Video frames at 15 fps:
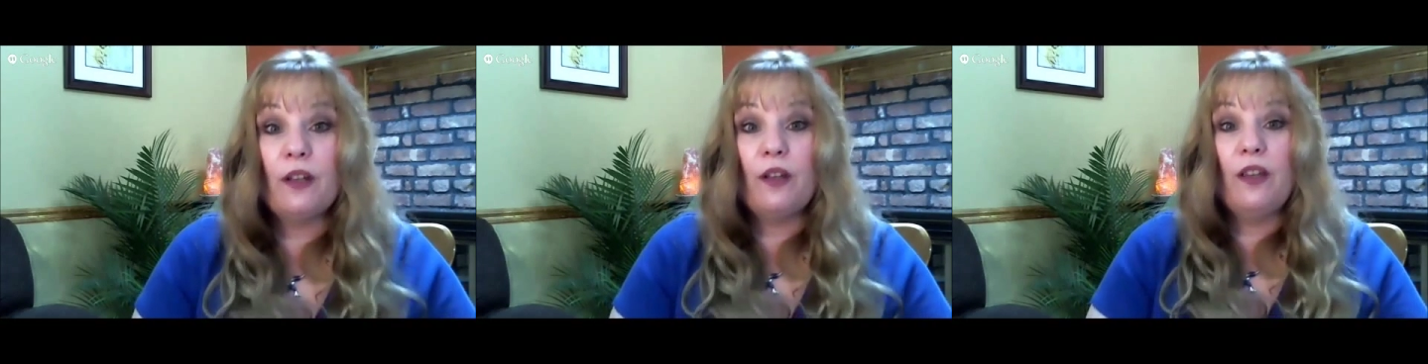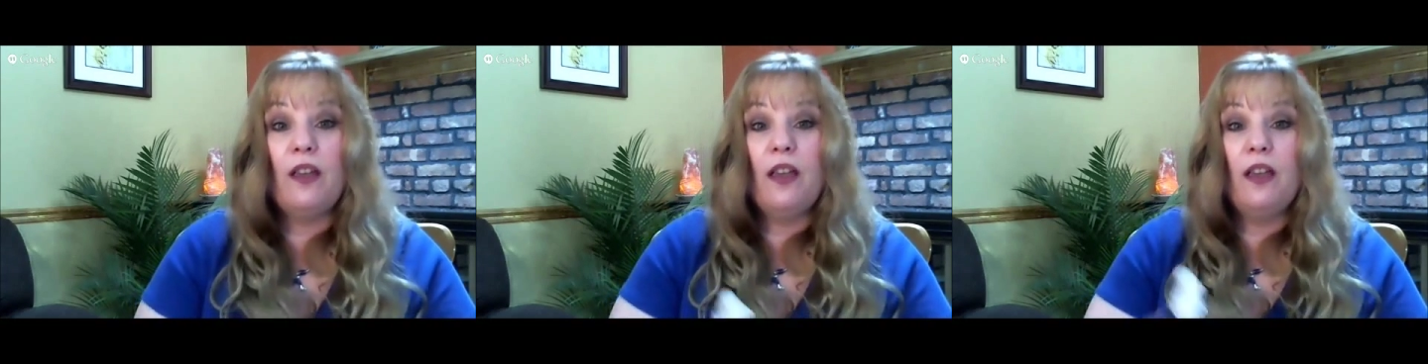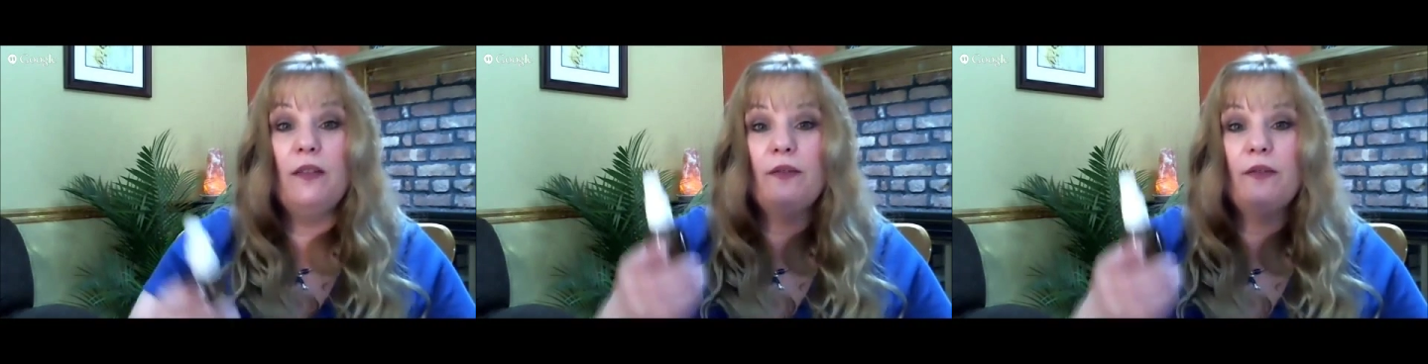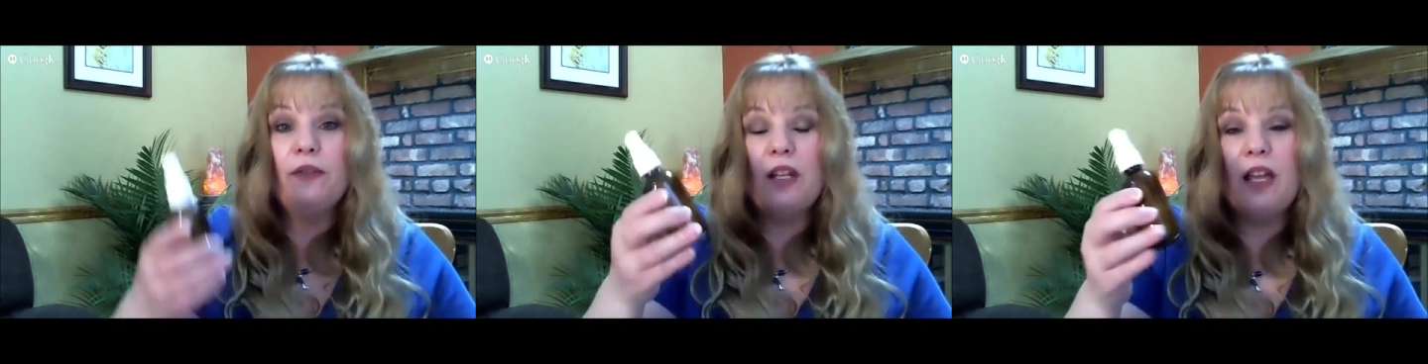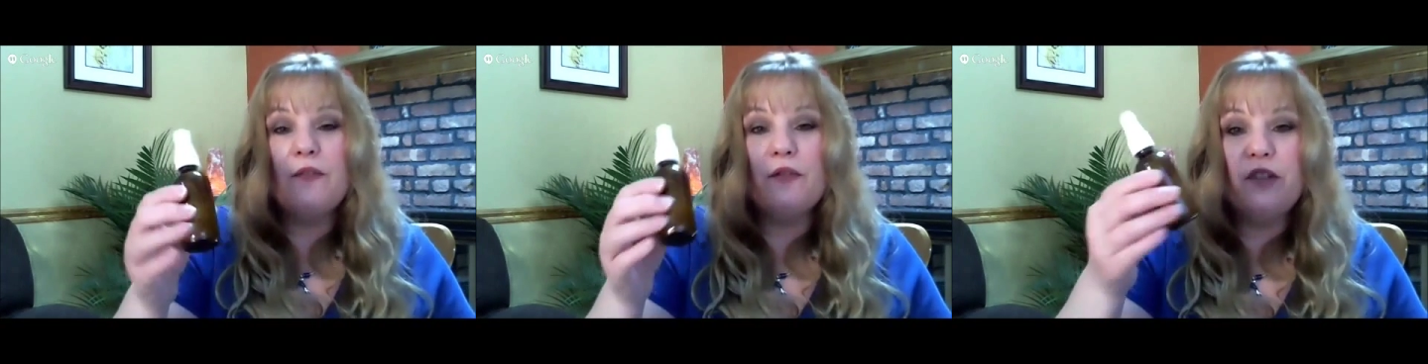Okay,
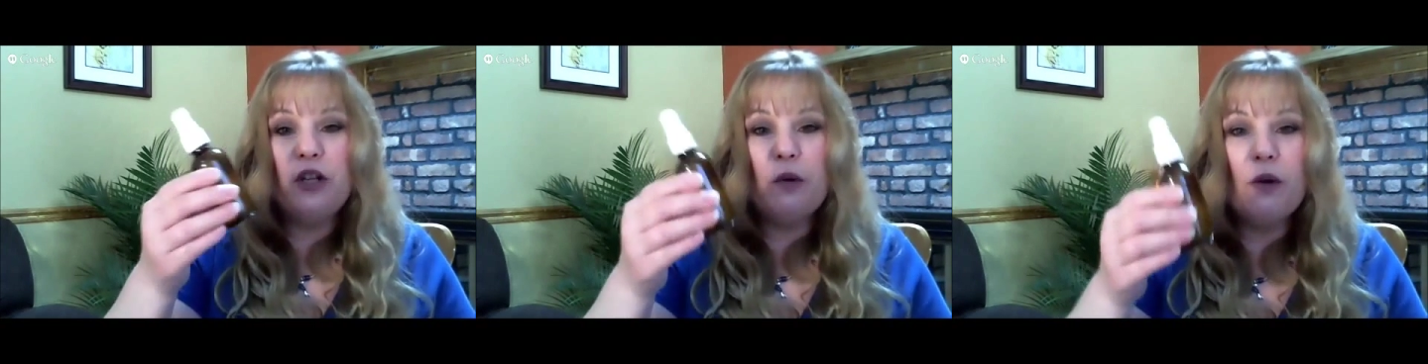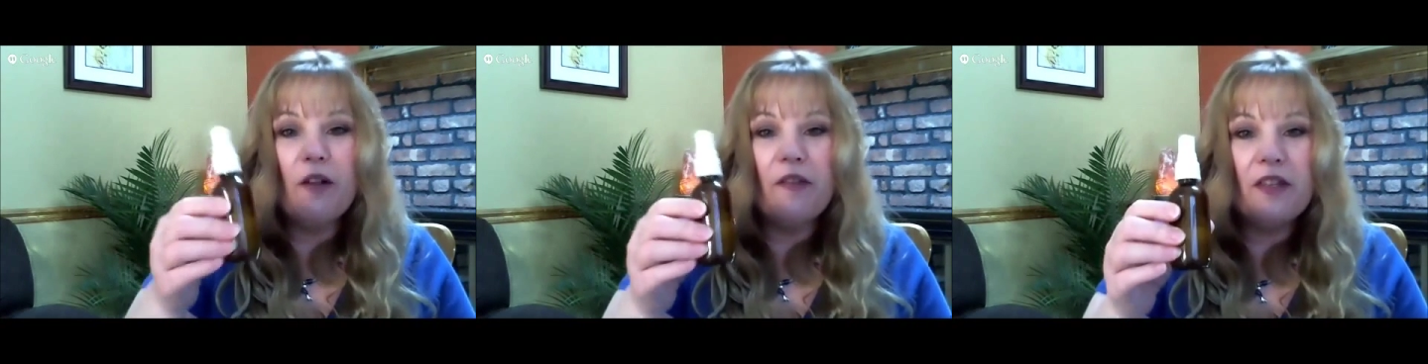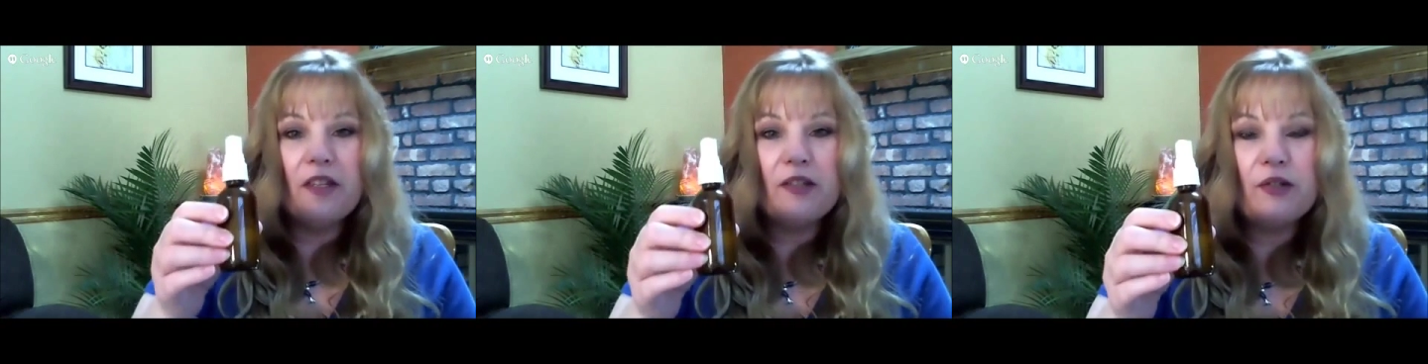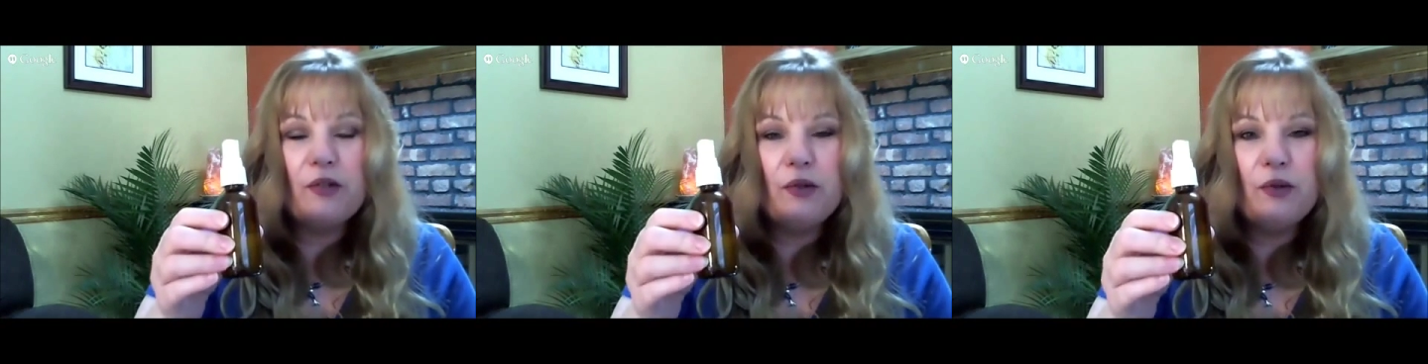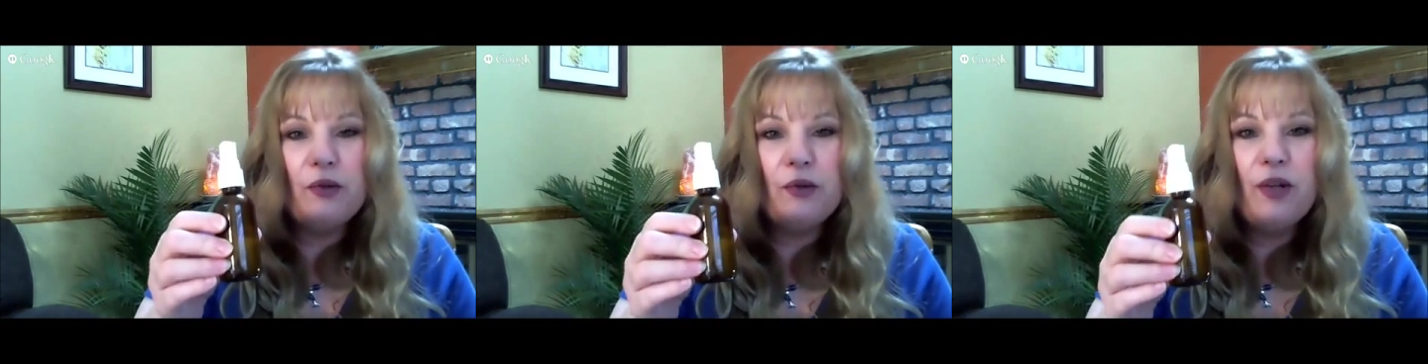and I have a video on this
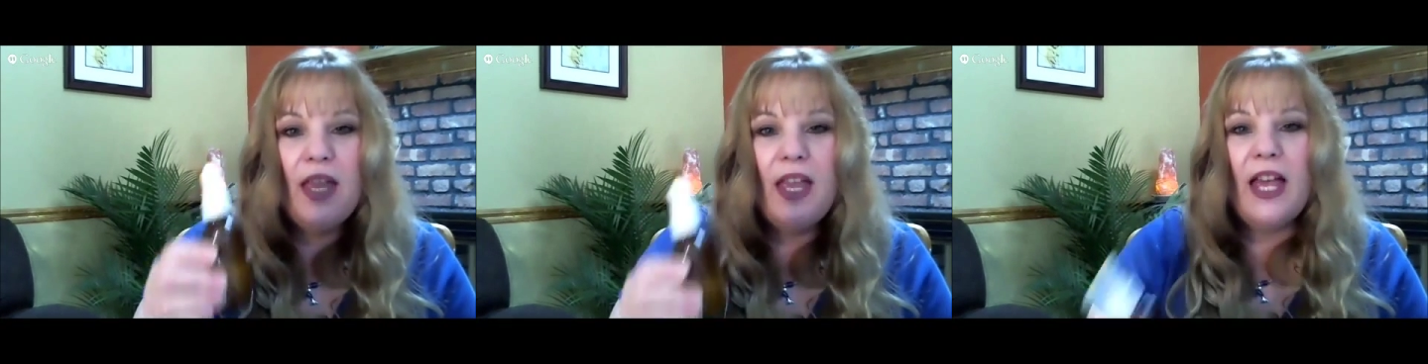too,